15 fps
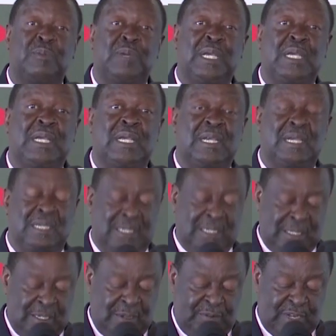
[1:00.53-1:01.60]
to make
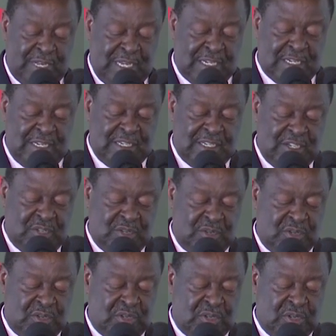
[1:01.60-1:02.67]
difficult
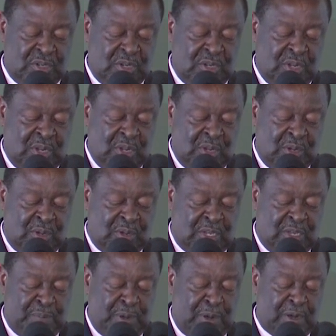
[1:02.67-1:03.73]
decisions to
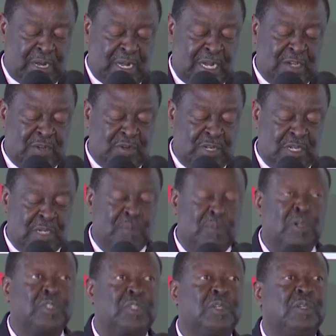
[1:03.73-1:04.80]
keep our country in
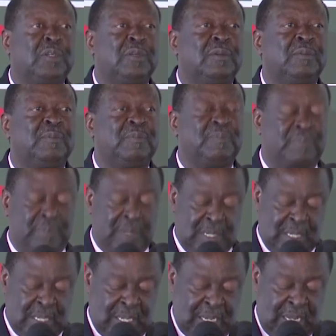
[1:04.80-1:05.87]
motion
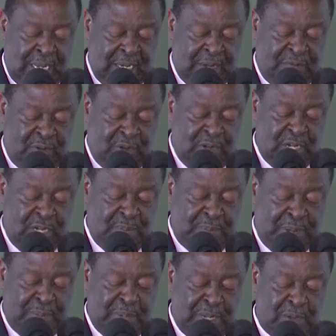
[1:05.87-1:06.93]
and avoid
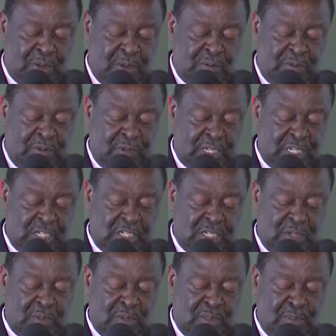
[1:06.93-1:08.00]
public
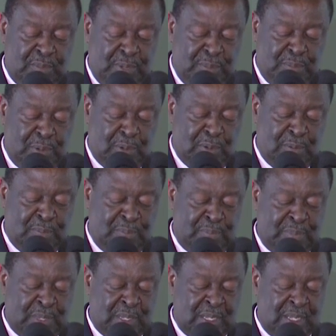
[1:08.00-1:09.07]
confrontation with the people,
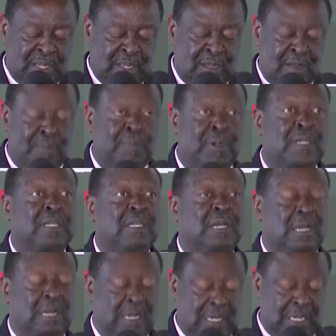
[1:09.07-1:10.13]

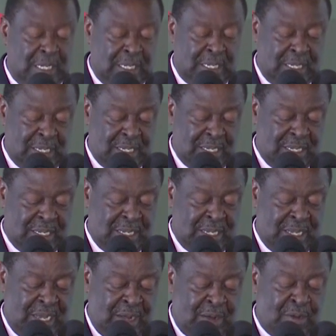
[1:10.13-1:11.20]
particularly
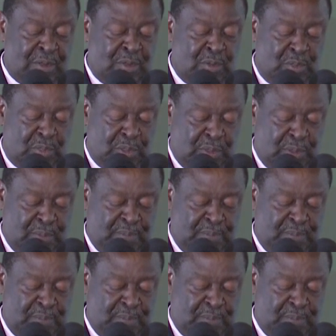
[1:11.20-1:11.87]
our youth,